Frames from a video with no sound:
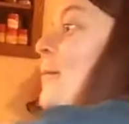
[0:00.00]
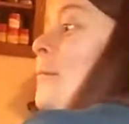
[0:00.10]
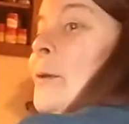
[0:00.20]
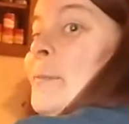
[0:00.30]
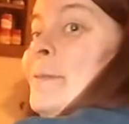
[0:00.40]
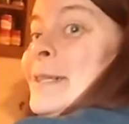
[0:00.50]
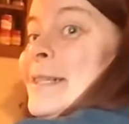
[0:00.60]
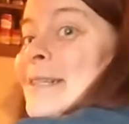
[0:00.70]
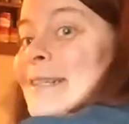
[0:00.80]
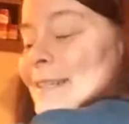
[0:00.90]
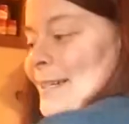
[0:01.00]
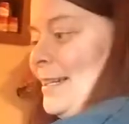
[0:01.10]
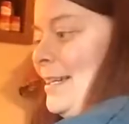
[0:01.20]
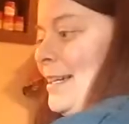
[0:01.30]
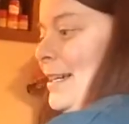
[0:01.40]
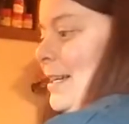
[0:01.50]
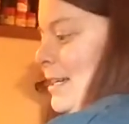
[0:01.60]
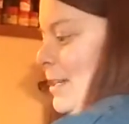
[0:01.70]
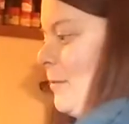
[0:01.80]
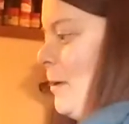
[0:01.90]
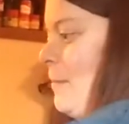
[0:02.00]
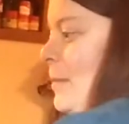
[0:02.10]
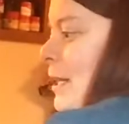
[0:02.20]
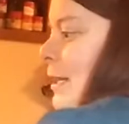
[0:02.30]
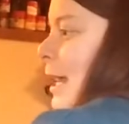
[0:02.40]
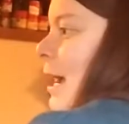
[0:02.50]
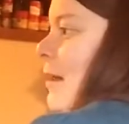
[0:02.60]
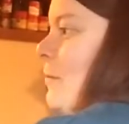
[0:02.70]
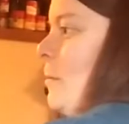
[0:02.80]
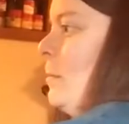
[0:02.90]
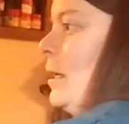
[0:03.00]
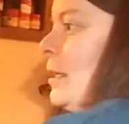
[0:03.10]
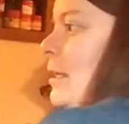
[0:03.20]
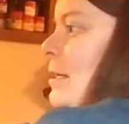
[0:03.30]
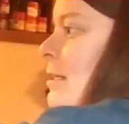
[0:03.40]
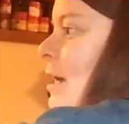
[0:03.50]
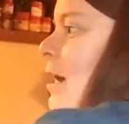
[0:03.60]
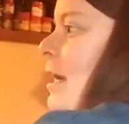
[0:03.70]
Whoops. So we'll unplug that. We'll plug this guy